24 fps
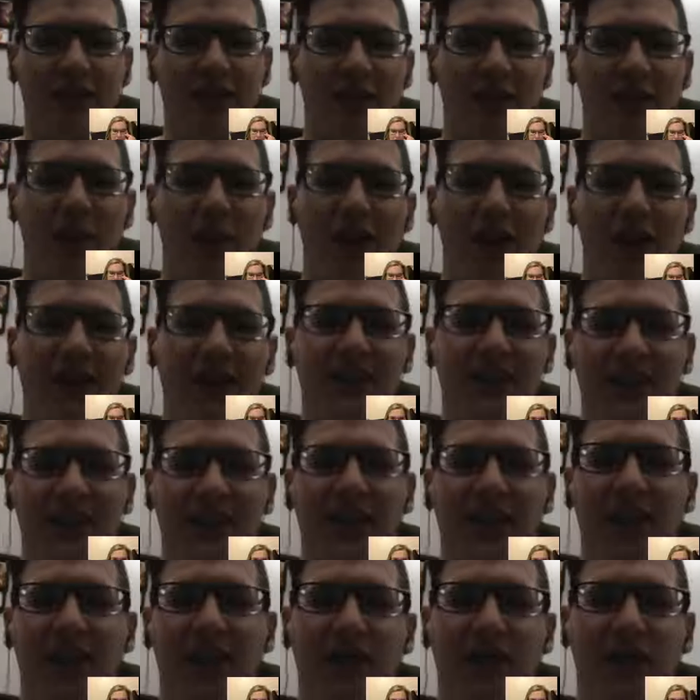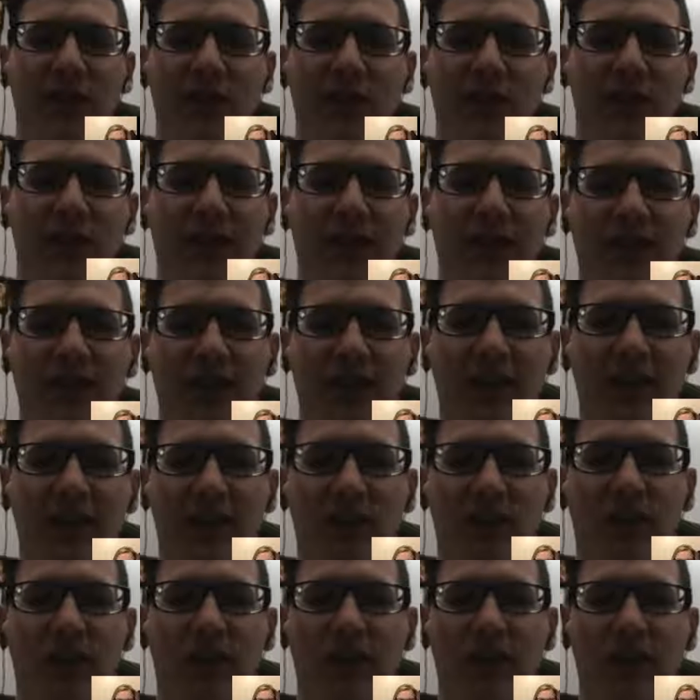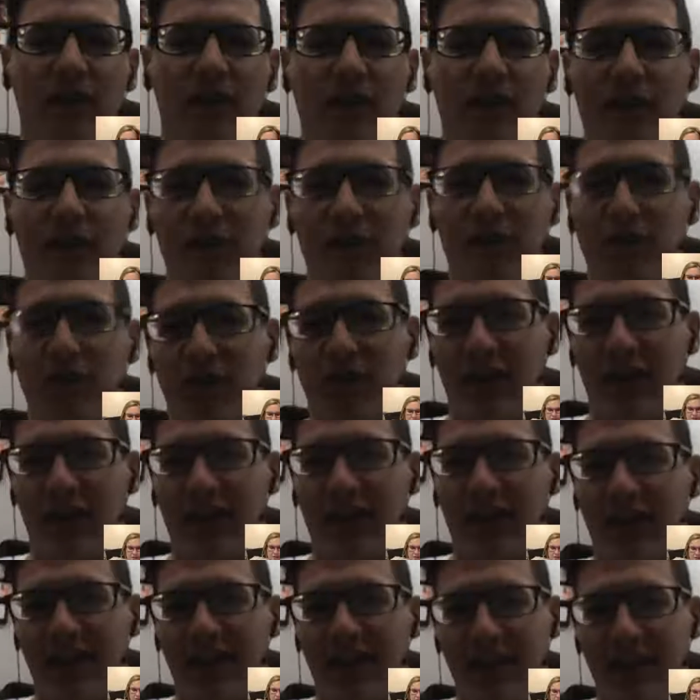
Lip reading: watch this live recording to this point where I'm complaining.